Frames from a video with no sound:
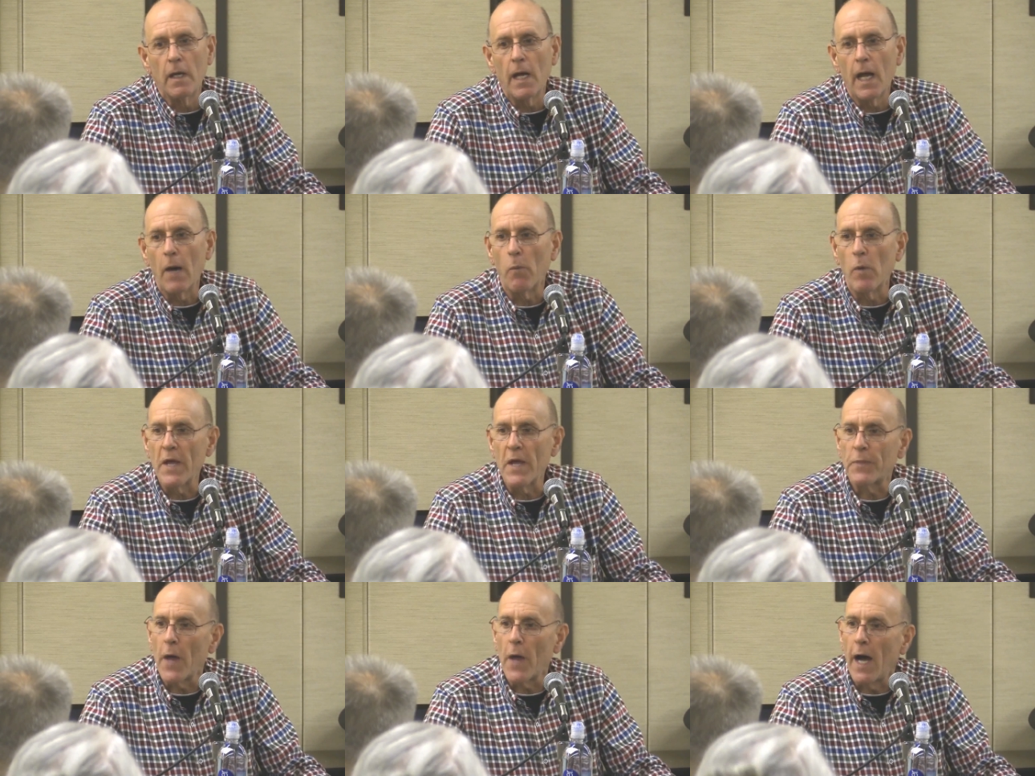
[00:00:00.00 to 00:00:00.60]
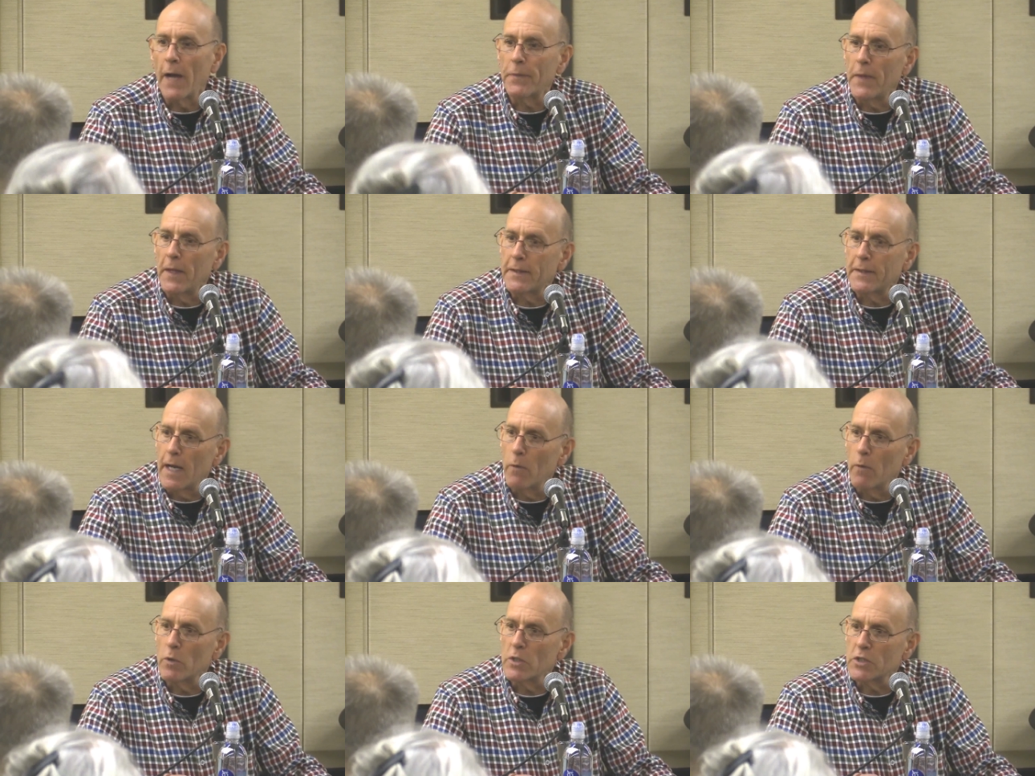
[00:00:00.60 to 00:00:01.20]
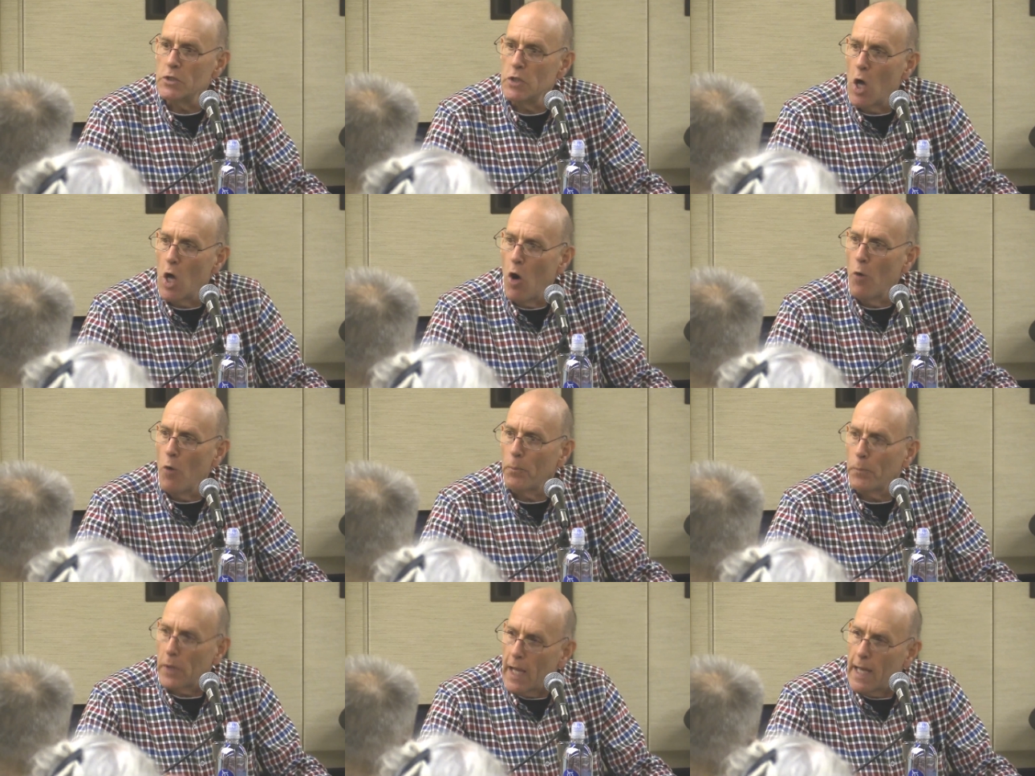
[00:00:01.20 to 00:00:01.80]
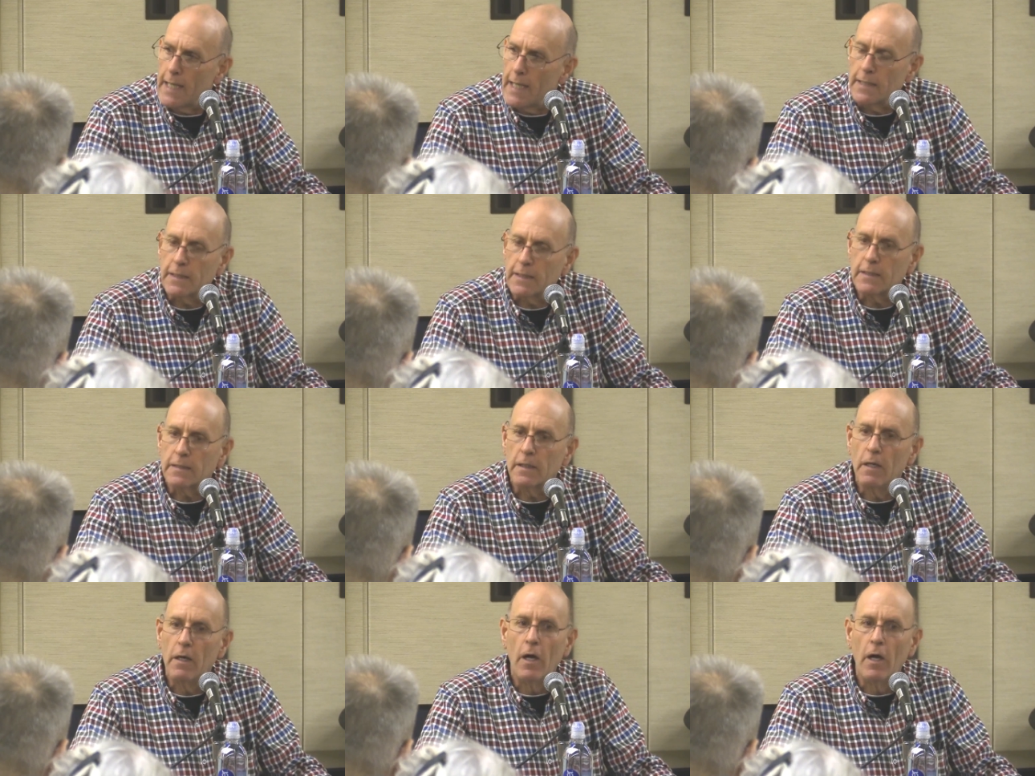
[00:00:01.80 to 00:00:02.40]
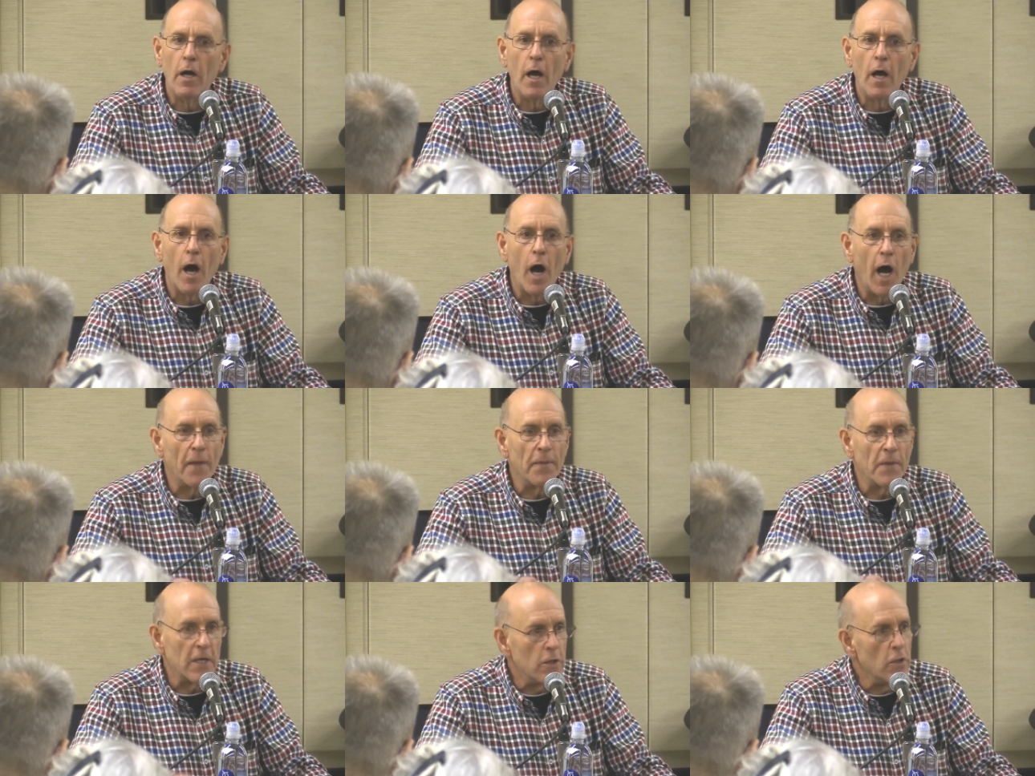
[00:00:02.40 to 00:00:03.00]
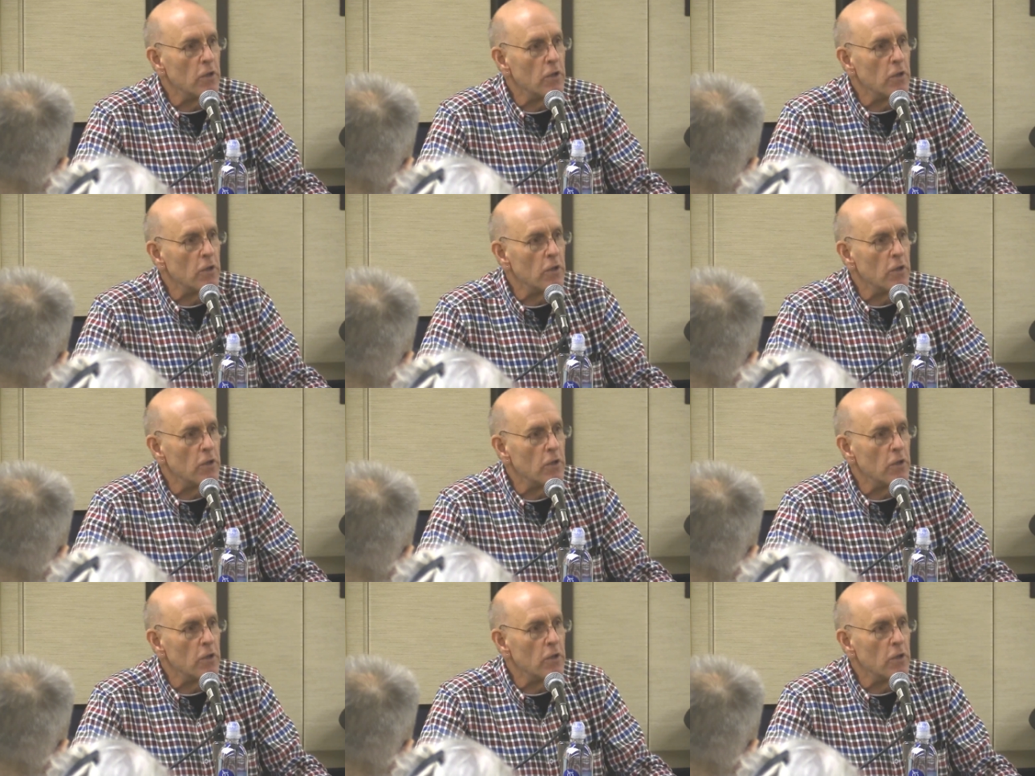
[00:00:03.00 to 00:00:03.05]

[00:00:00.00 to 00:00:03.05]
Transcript: And we thought that there was no place on the